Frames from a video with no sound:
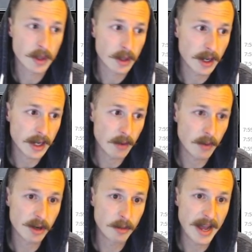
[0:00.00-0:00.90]
I kind of want to
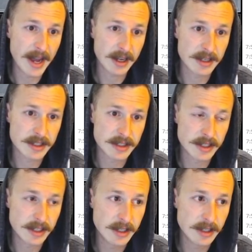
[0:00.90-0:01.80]
go back and
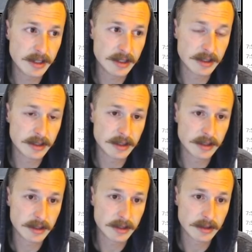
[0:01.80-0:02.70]
see
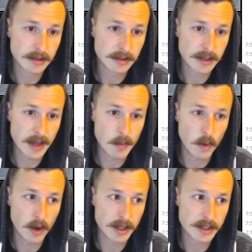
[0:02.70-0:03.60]
game
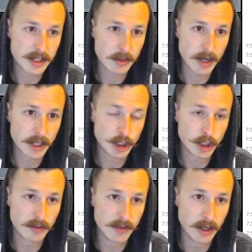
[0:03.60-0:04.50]
1 and see what I should
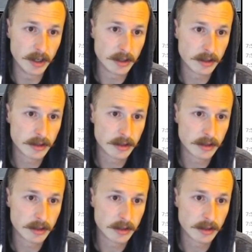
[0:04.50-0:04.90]
have done.